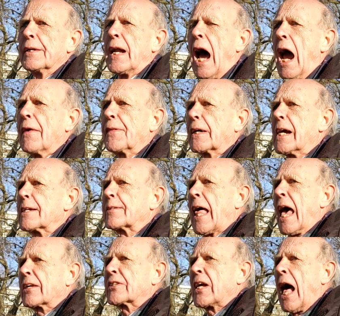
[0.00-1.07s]
Neither is
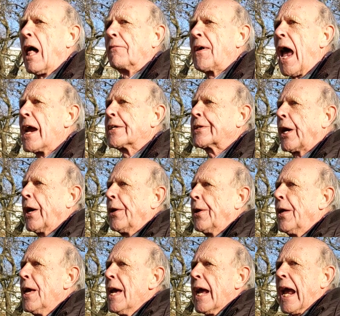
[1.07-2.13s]
there
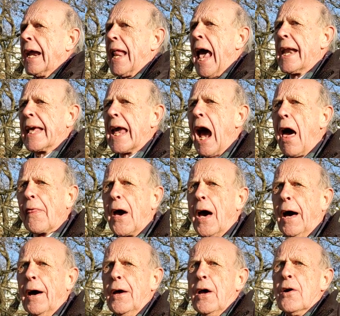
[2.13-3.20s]
salvation in any
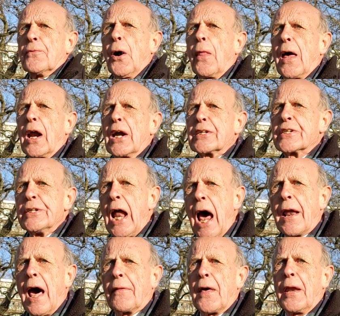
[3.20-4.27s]
other, for there is
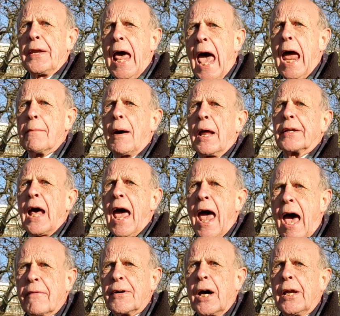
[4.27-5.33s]
none other name under
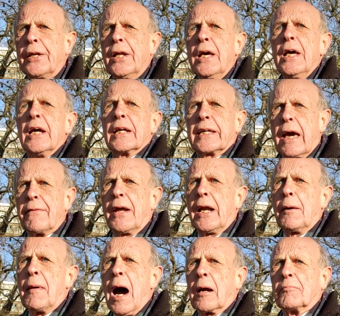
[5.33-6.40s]
heaven given
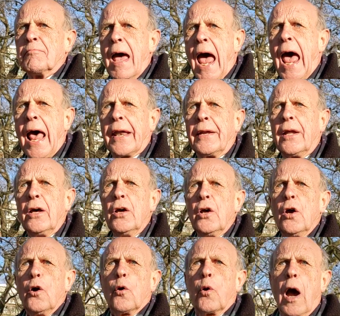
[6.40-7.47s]
among men
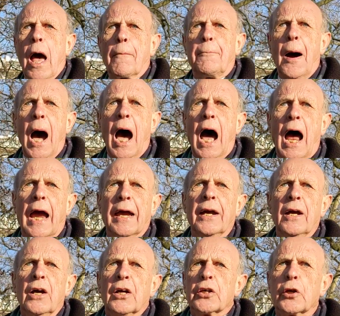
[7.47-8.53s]
whereby
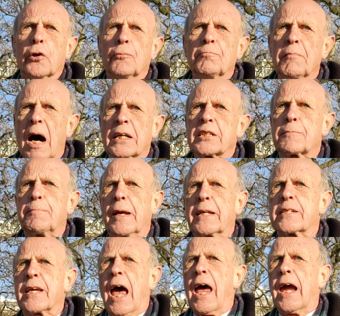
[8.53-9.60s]
you must be
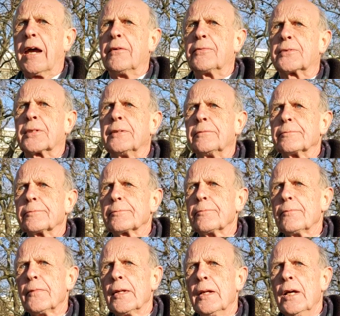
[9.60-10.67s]
saved. Amen.